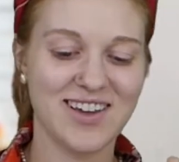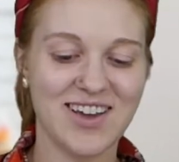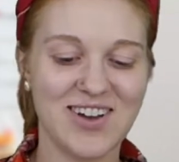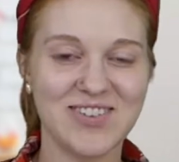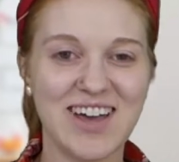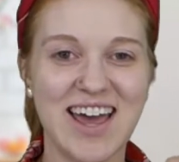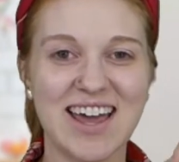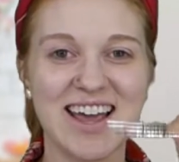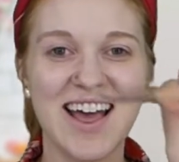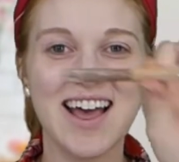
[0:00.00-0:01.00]

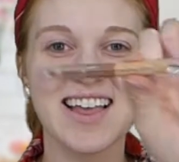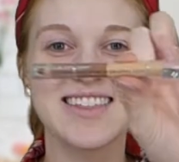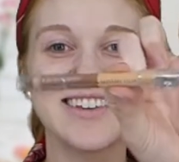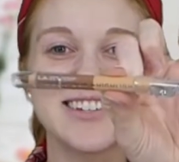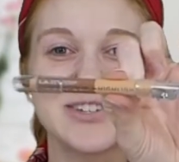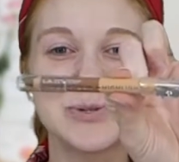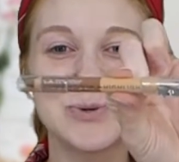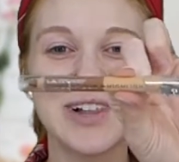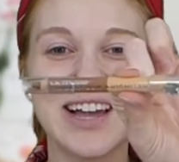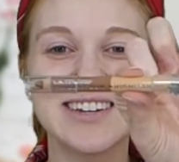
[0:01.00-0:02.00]
Okay, this
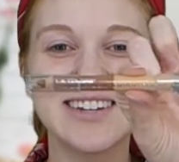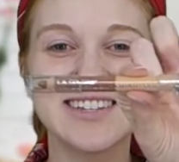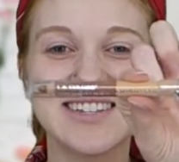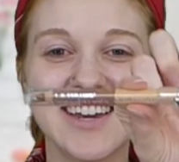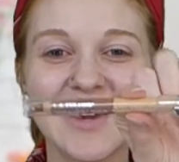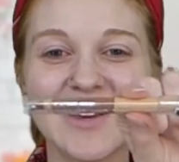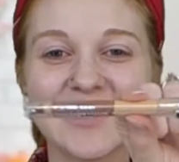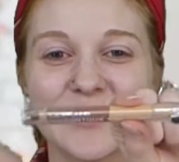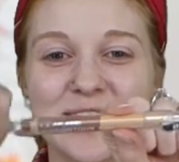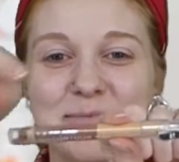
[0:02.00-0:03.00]
dual-ended stick is
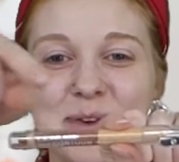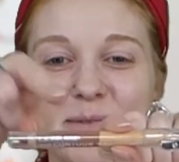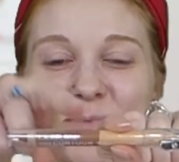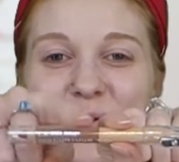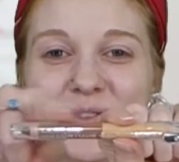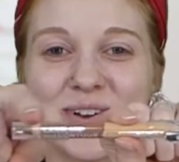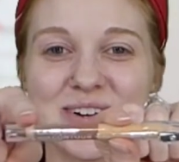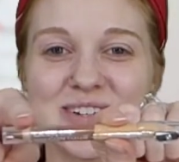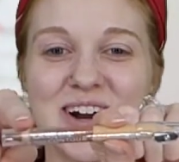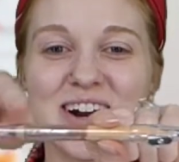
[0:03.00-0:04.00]
going to be both your
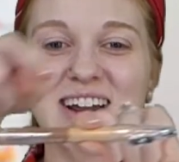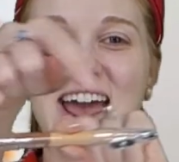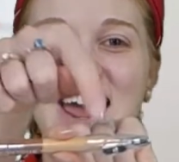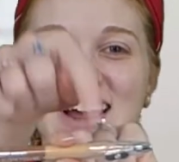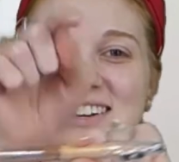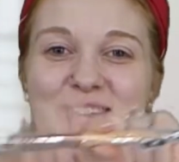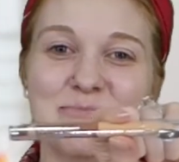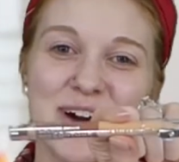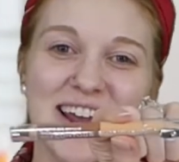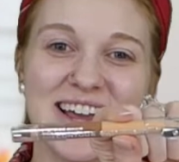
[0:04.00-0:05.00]
dark and your
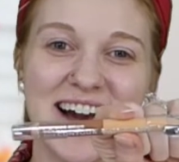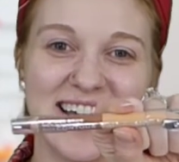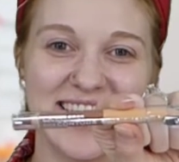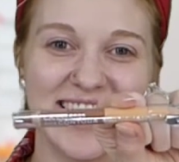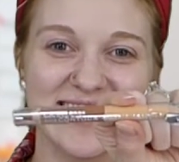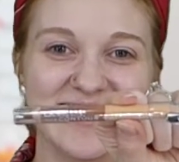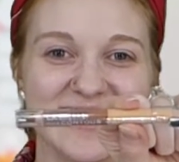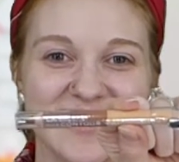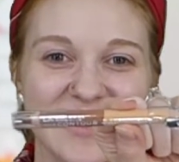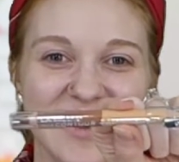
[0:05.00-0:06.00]
bright highlight.
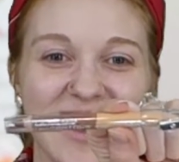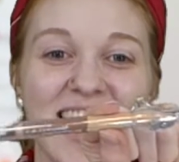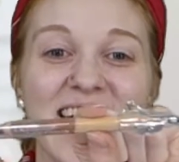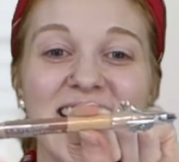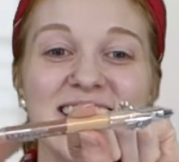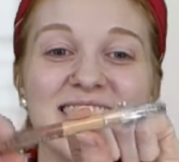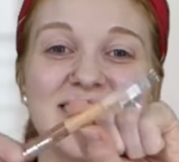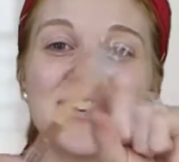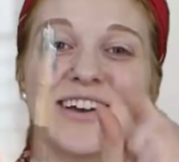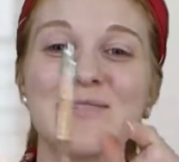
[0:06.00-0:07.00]
And it
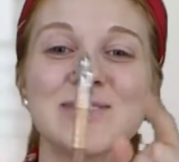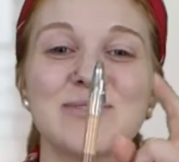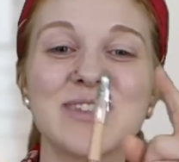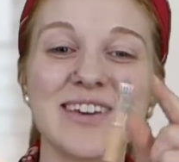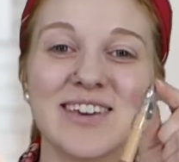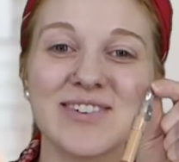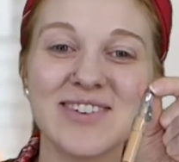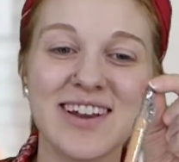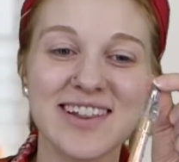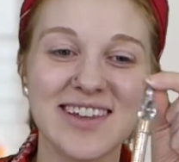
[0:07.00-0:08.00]
even comes with a cute
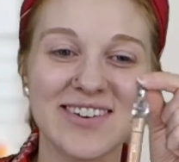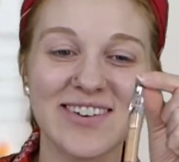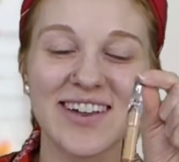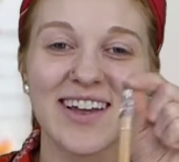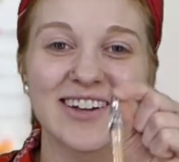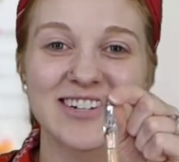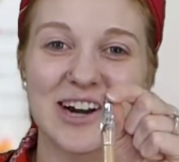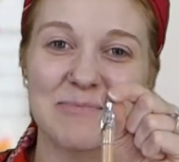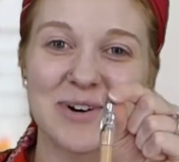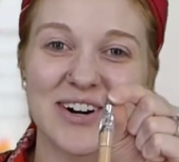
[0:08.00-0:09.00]
little
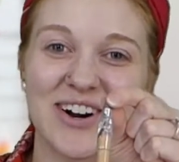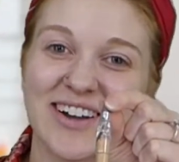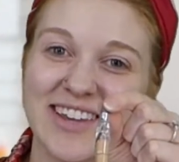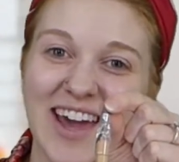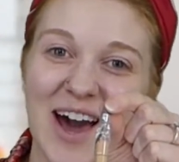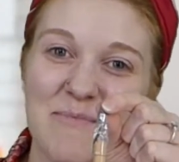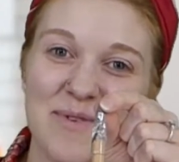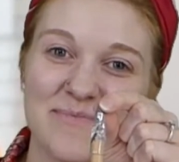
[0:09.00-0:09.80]
sharpener on the cap.